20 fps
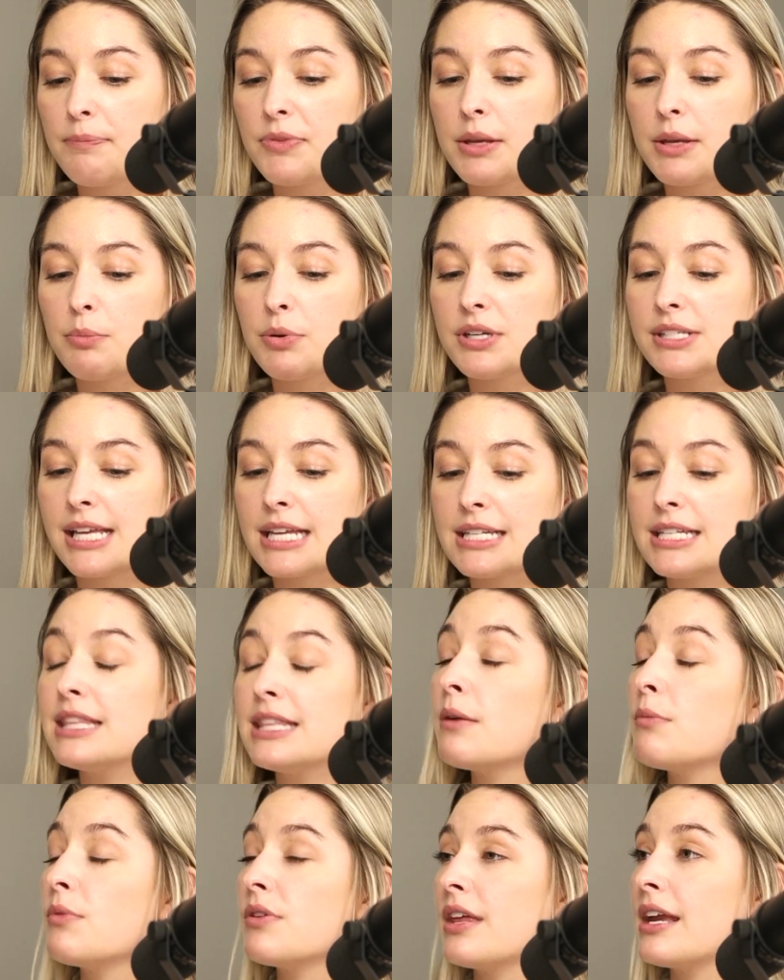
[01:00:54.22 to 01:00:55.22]
presenting
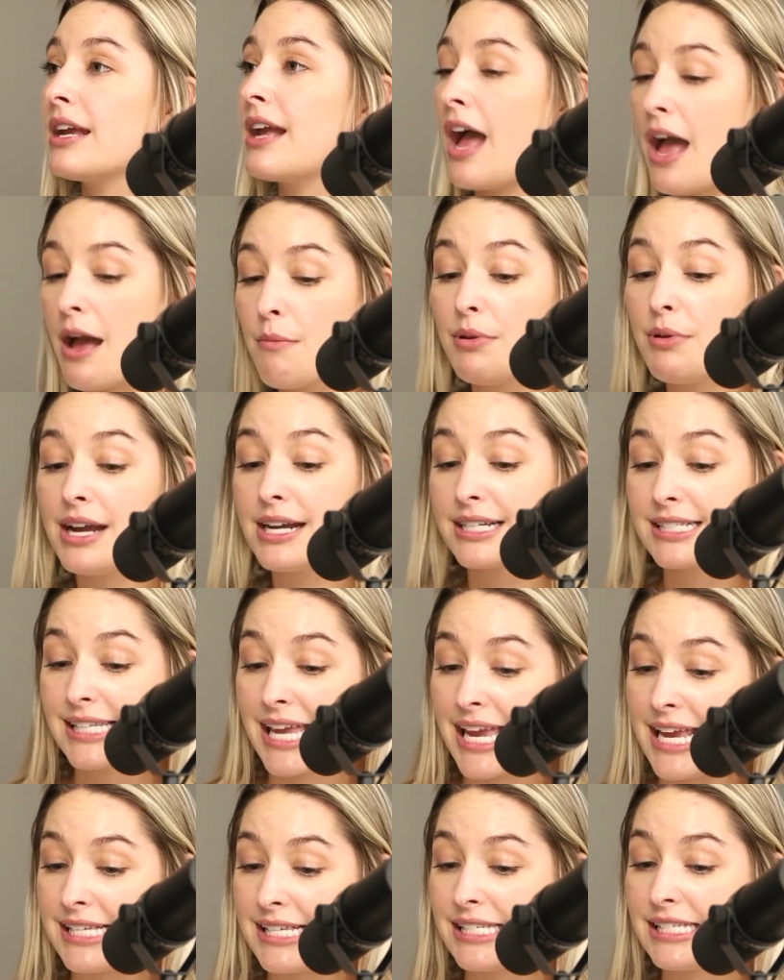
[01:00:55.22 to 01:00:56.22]
them with like complex
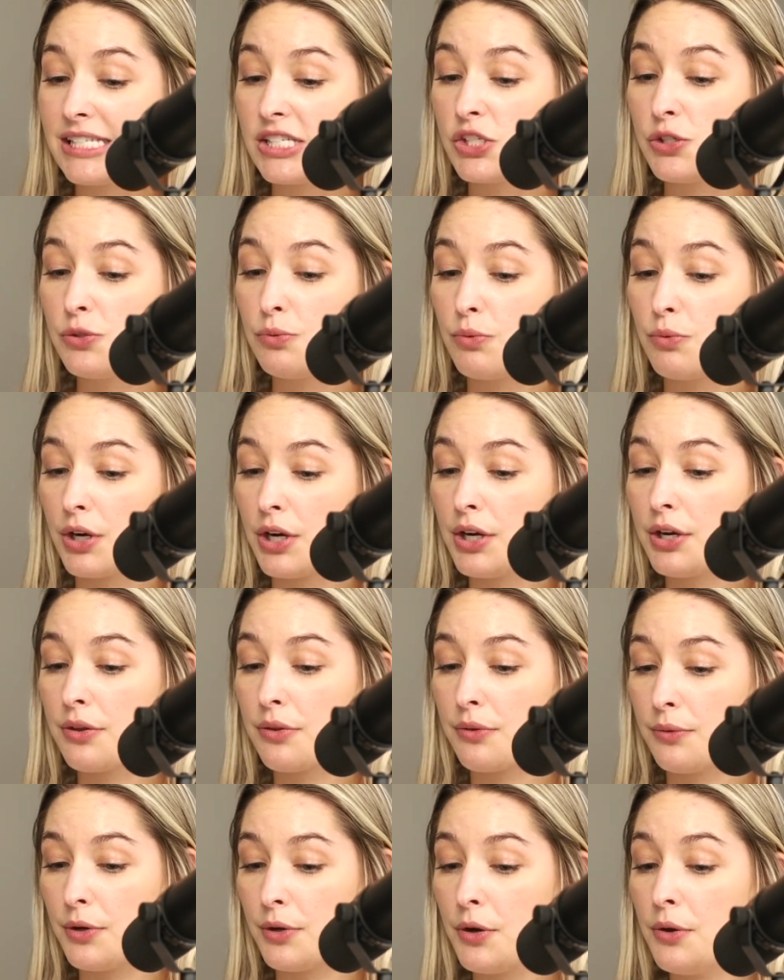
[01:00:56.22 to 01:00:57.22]
cases to work
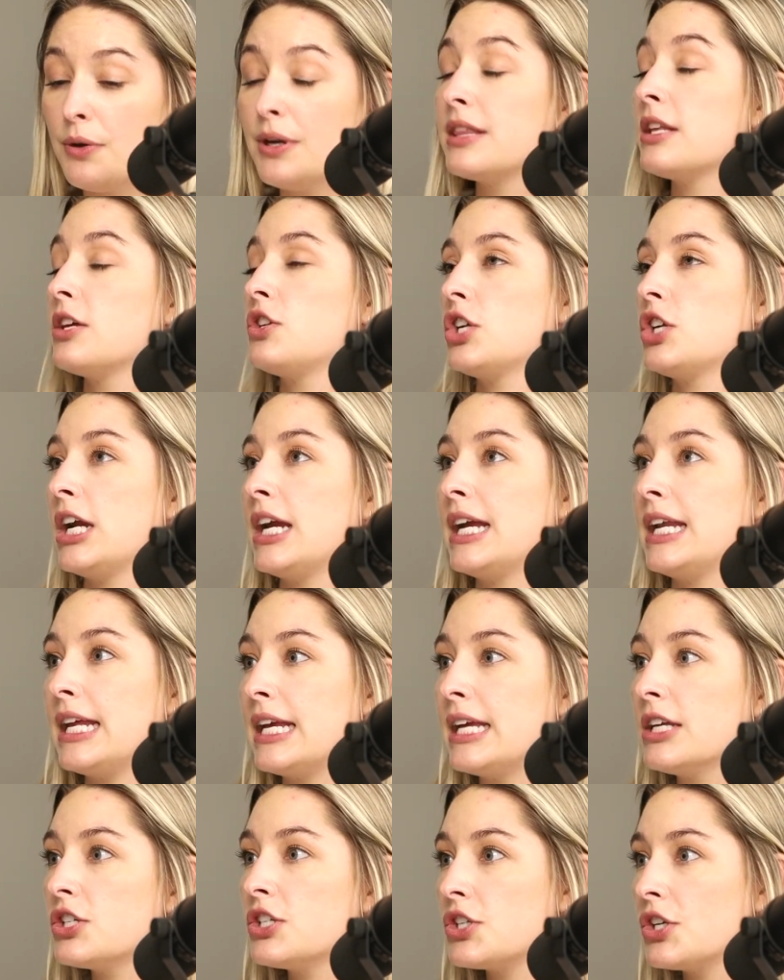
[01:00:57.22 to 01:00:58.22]
through, and the
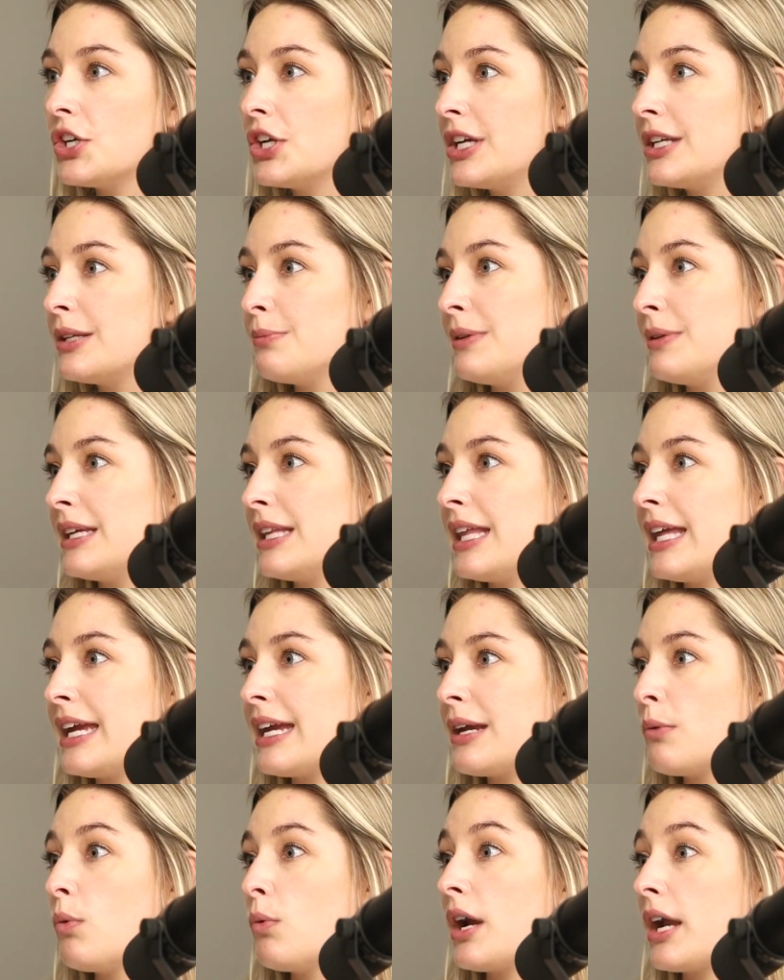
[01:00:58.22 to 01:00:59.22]
trainee should be
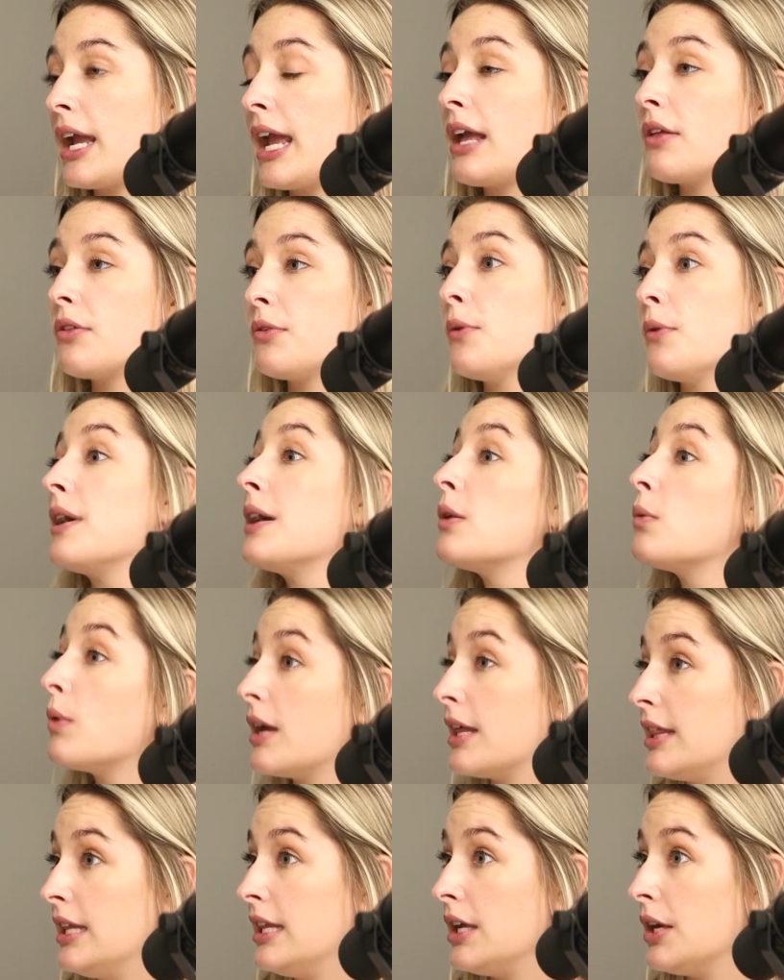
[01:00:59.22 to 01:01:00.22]
like working through it
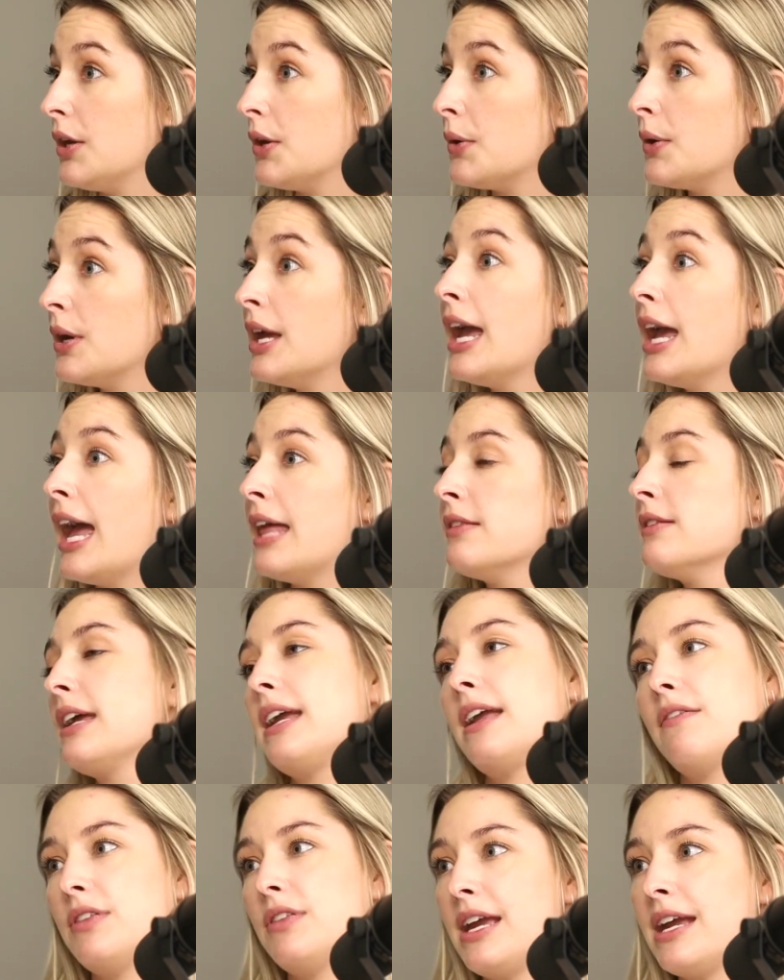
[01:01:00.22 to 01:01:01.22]
with you. And
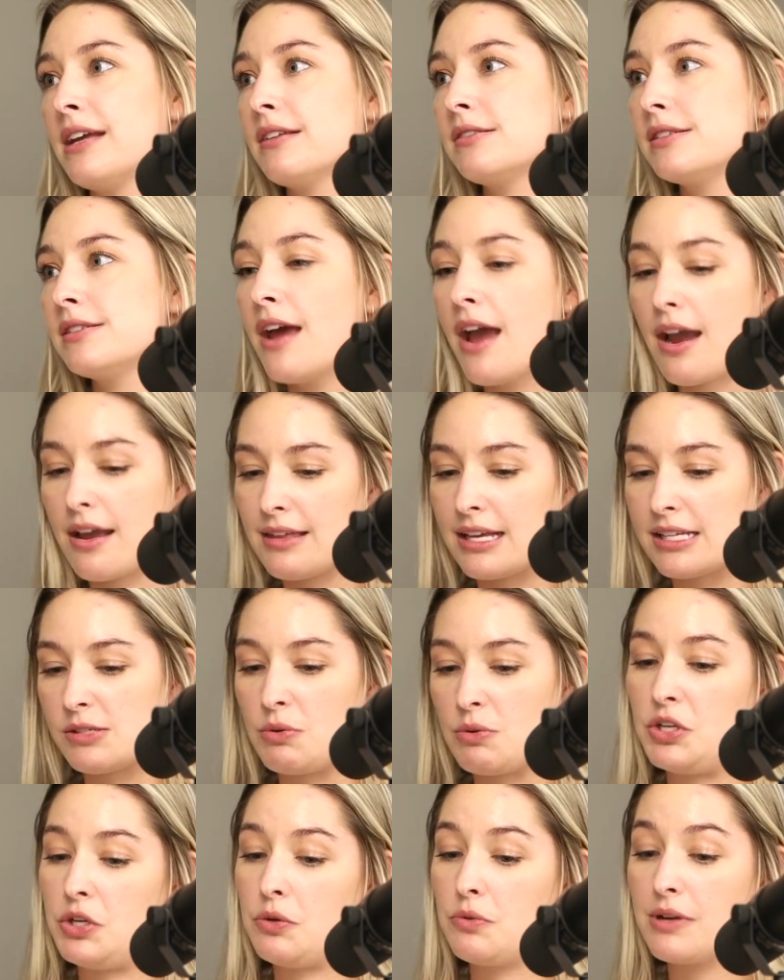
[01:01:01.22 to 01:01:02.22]
like if they get stuck, that's
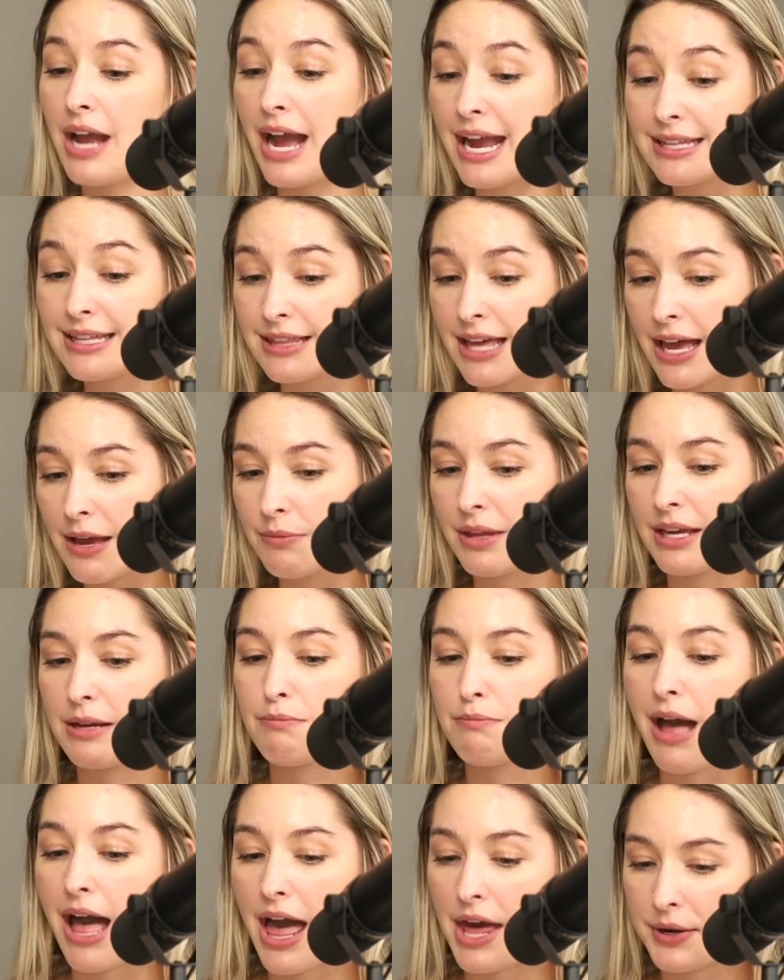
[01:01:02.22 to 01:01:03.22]
when you guide them, like
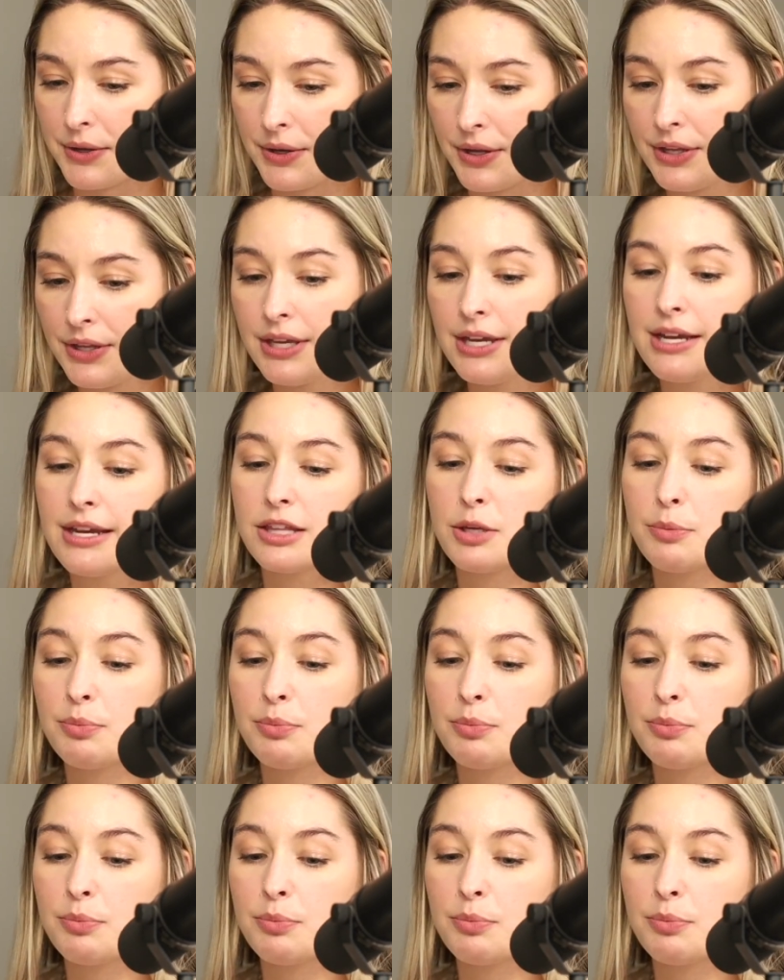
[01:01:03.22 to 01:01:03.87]
model the